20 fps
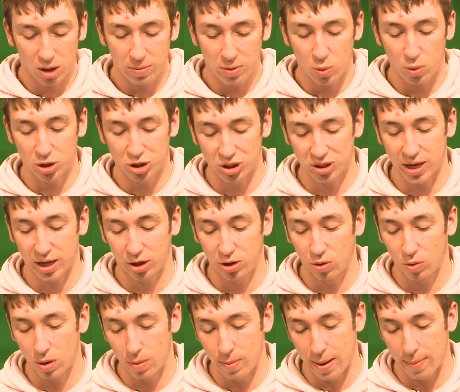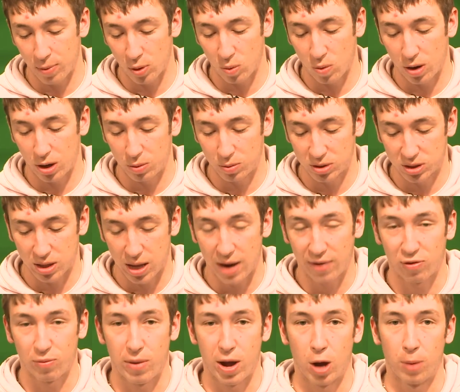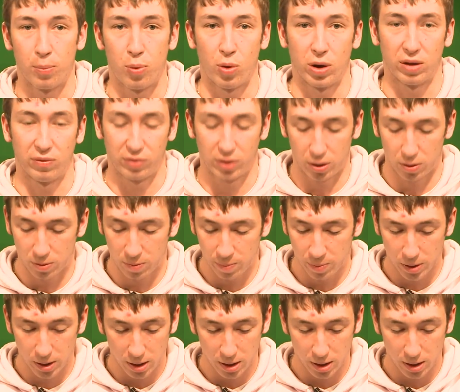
of me wishes I could remember what it was like from my own point of view,